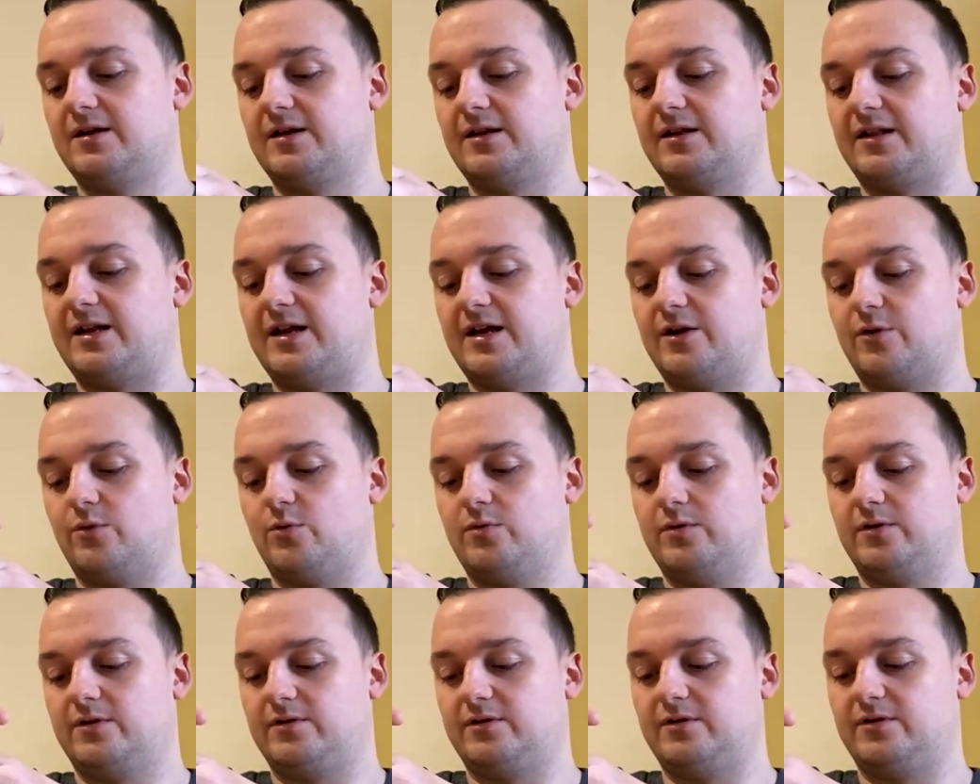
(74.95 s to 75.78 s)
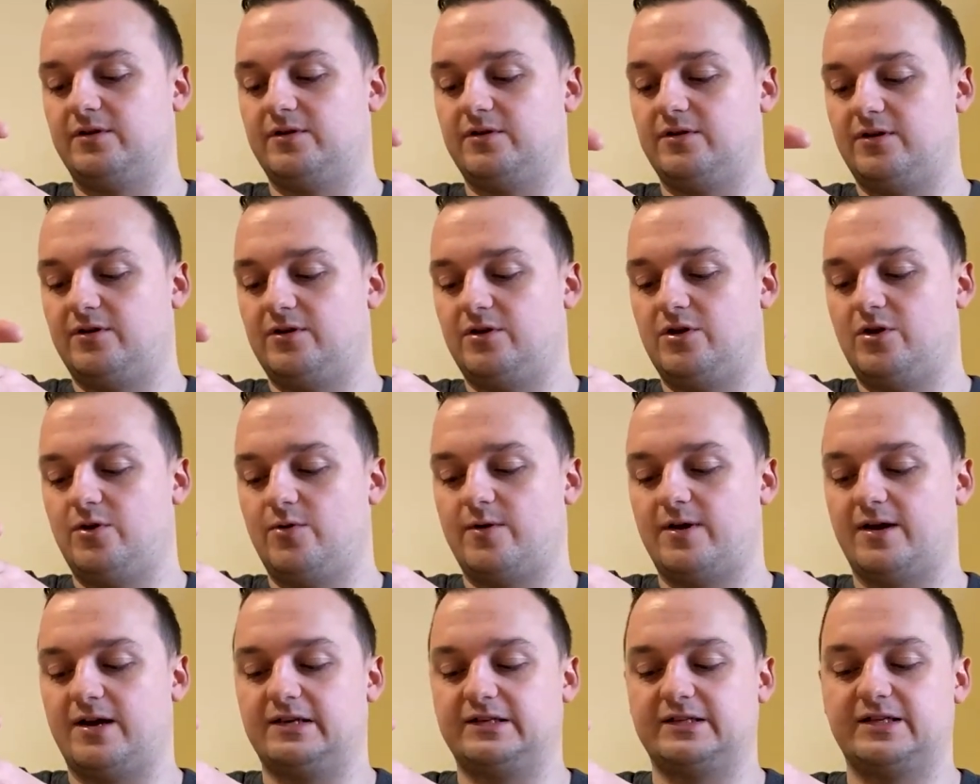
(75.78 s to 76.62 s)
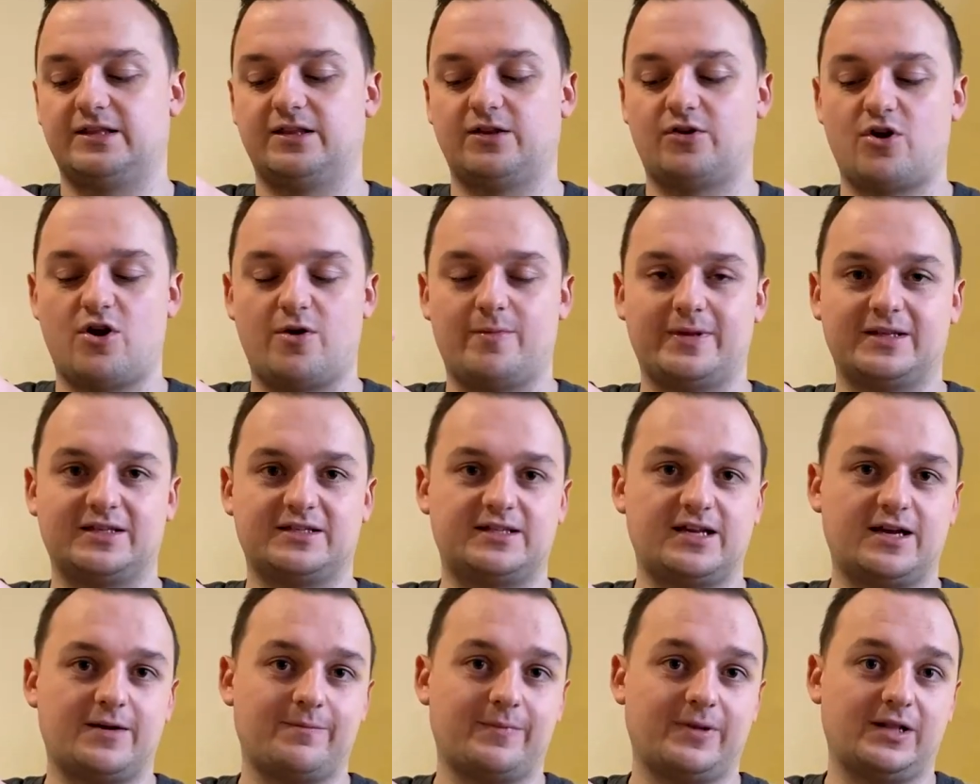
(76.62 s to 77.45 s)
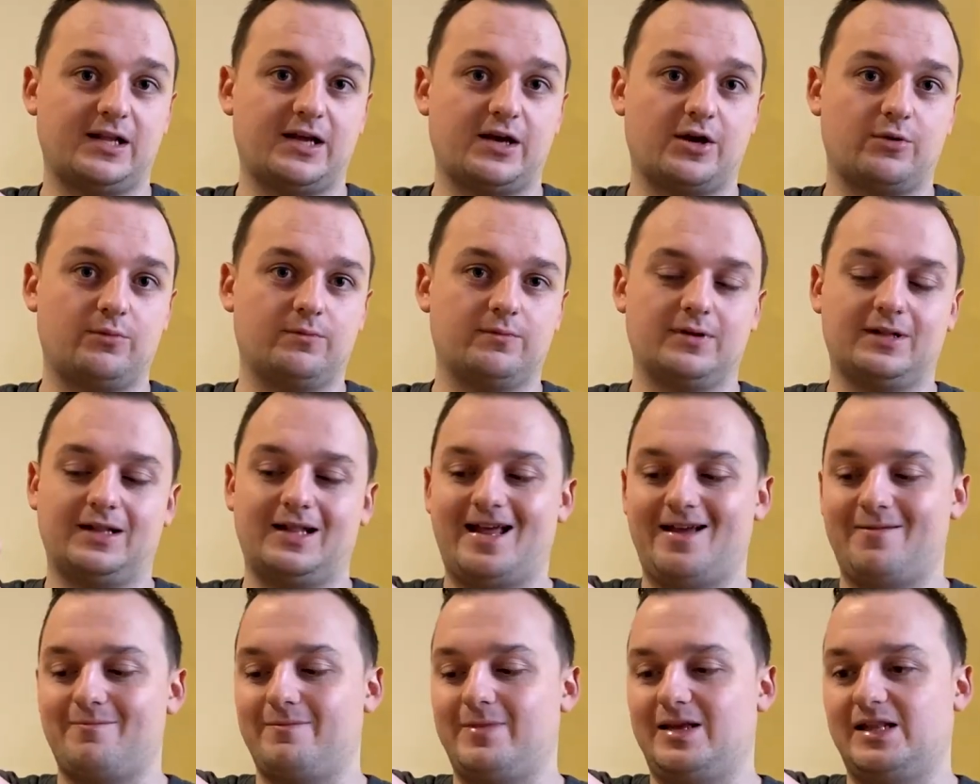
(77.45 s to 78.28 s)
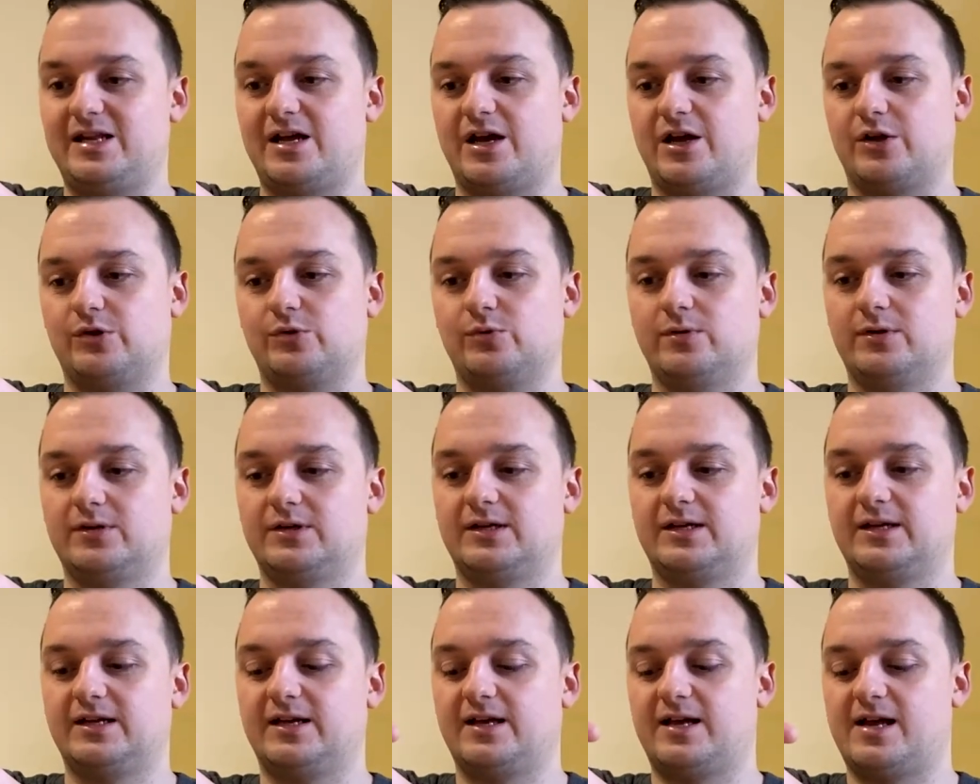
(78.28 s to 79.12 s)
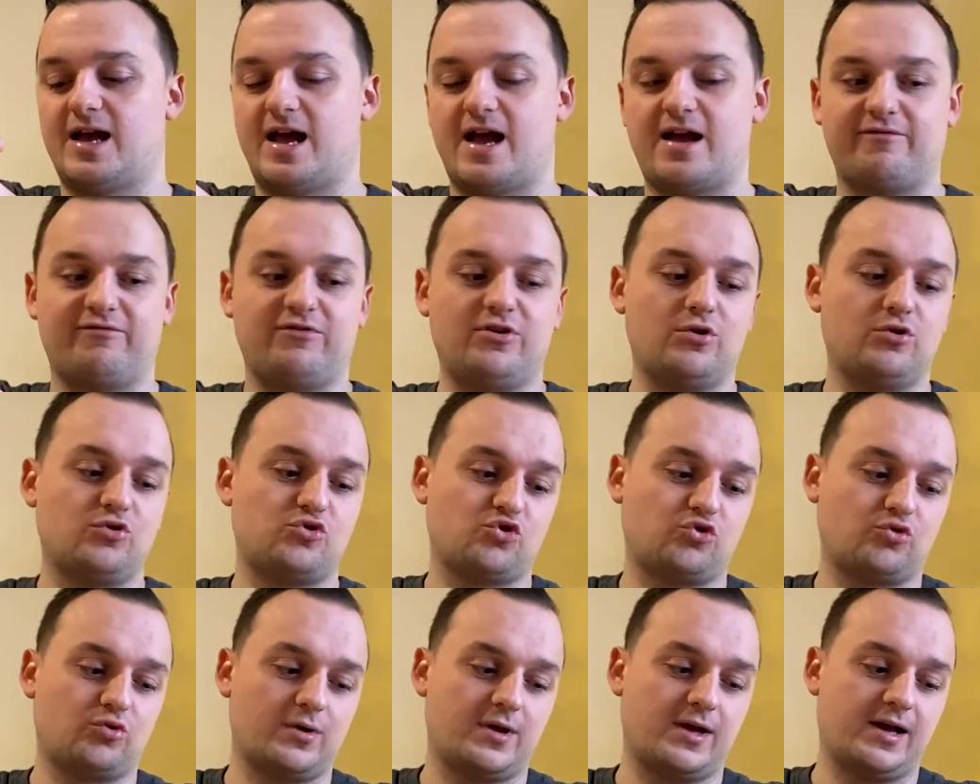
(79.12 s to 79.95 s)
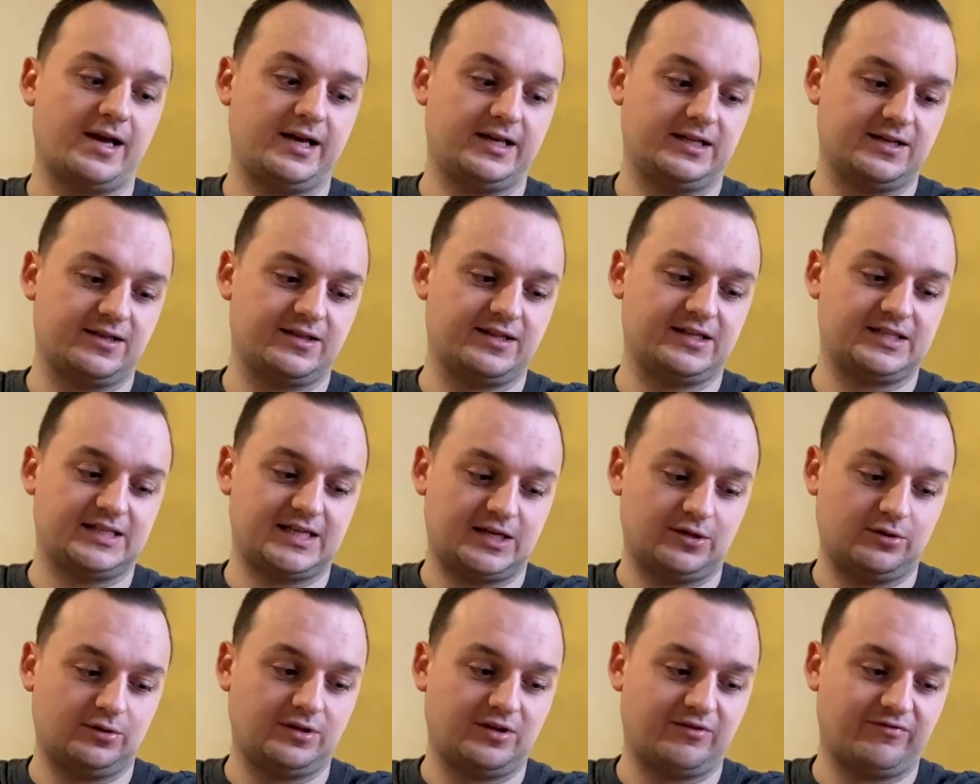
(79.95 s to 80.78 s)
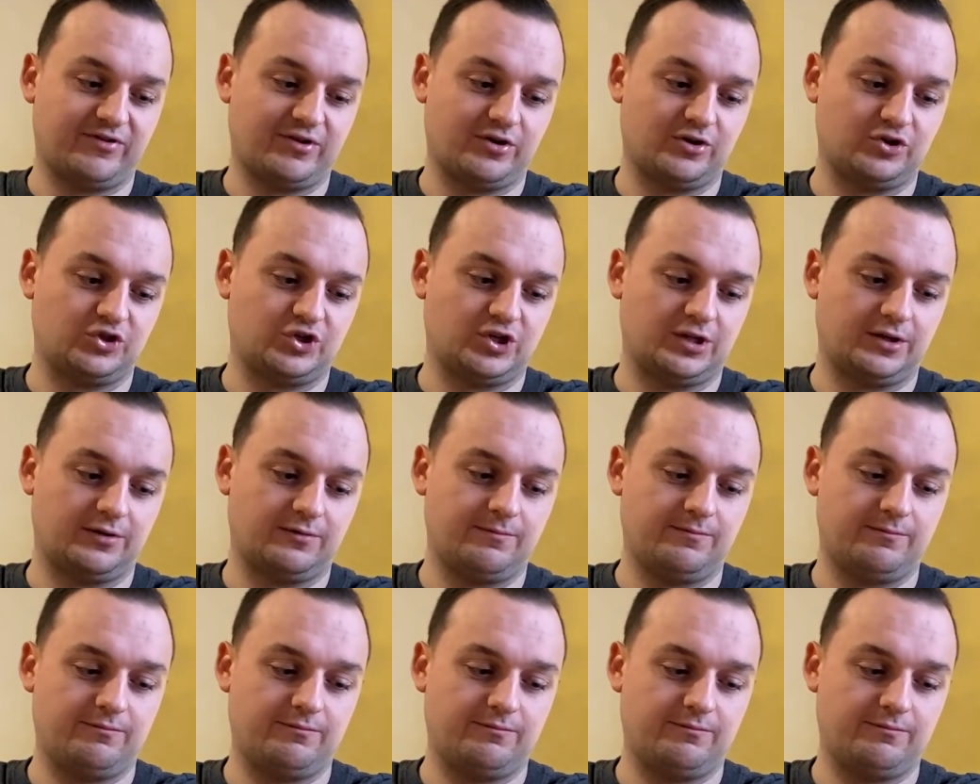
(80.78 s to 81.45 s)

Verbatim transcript: Now, you guys in the comments down below, let me know have you tried this Aldi version?